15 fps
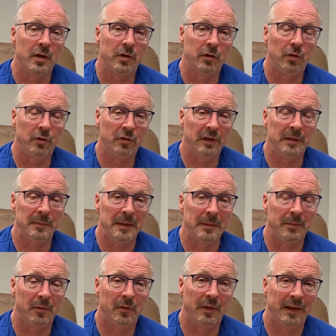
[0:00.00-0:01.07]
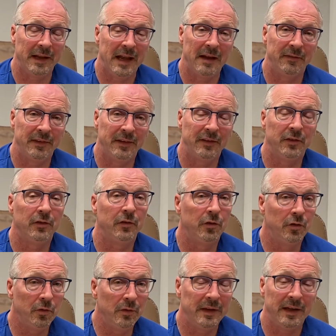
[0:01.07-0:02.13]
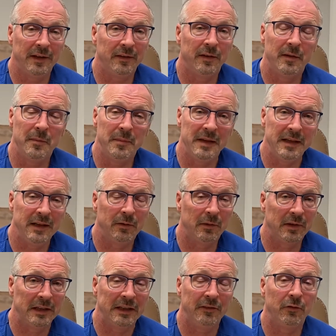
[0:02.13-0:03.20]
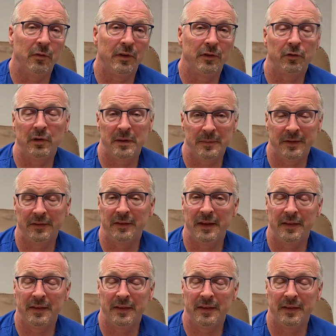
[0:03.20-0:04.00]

Usually people that have this do get immediate relief with treatments,